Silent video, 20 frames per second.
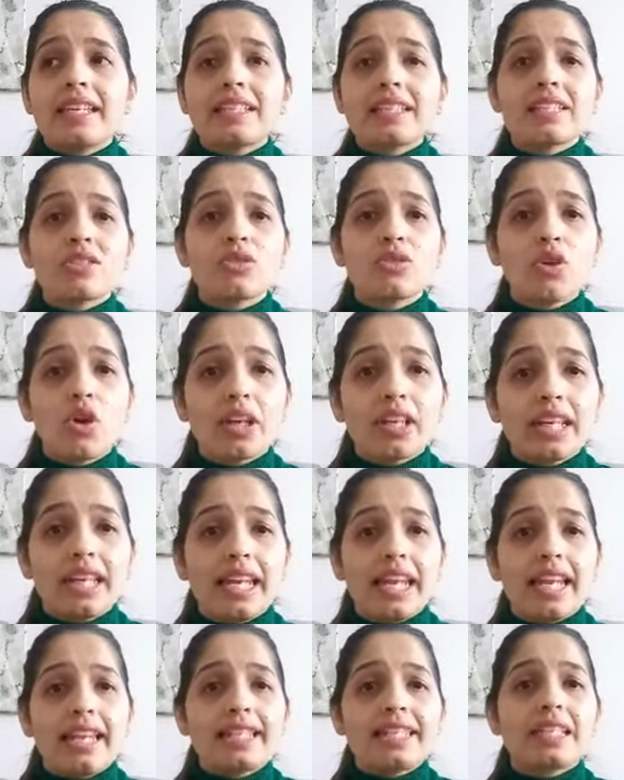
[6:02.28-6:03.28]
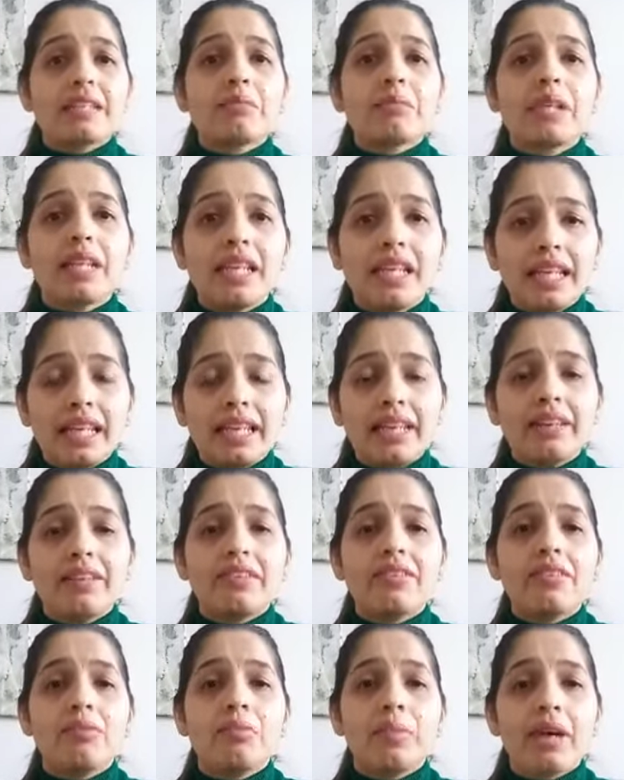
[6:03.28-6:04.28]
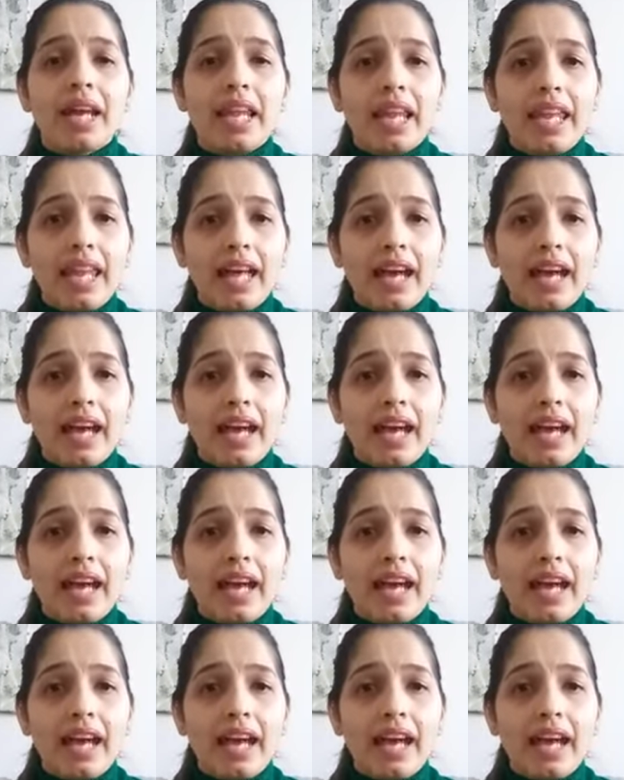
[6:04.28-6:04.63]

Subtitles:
it is not letting me live my